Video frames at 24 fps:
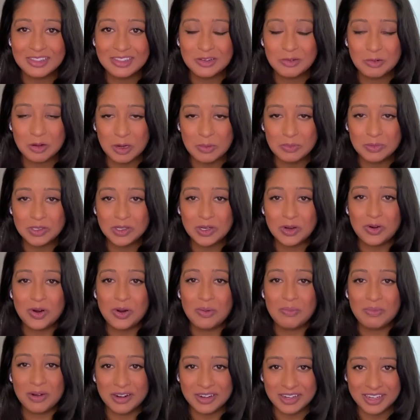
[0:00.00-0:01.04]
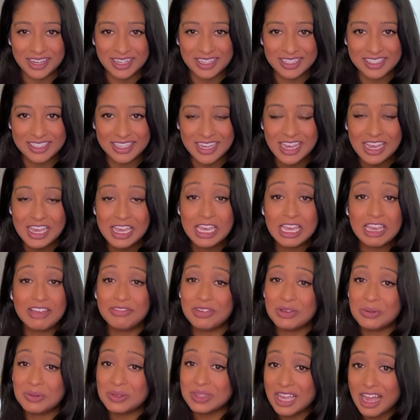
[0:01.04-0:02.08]
the crypto markets. If
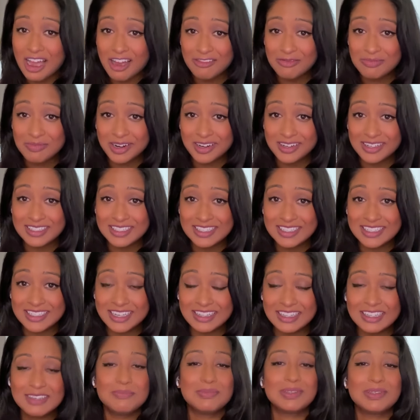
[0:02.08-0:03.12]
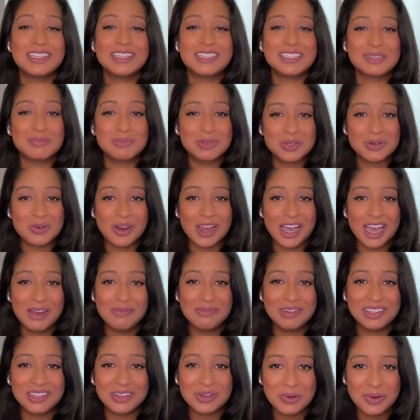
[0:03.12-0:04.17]
you love Markets Daily, please subscribe
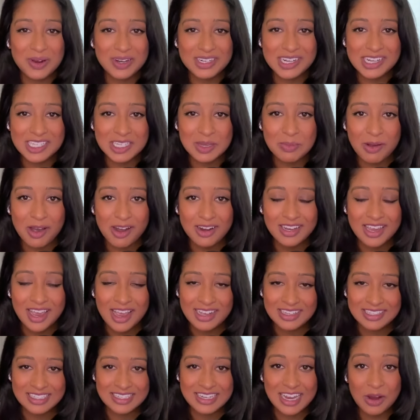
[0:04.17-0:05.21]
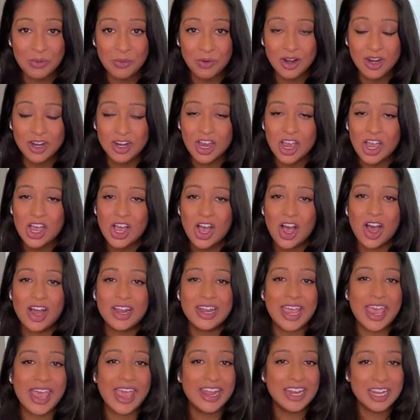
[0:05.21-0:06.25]
to the Coindesk Podcast Network on
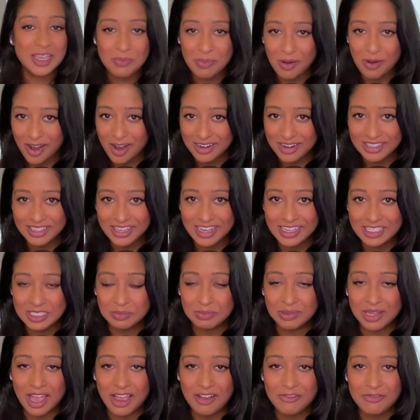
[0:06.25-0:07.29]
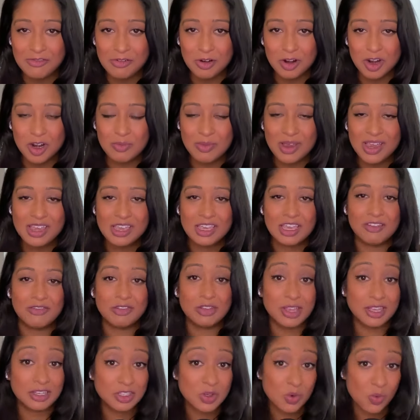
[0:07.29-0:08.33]
any podcast platform. If you
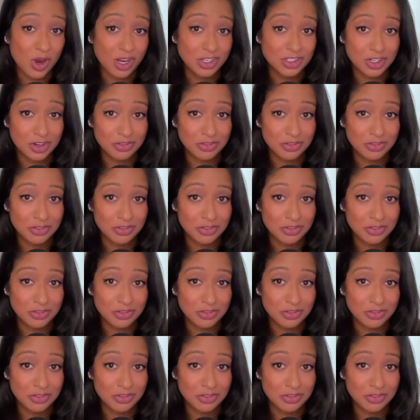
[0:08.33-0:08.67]
like to watch our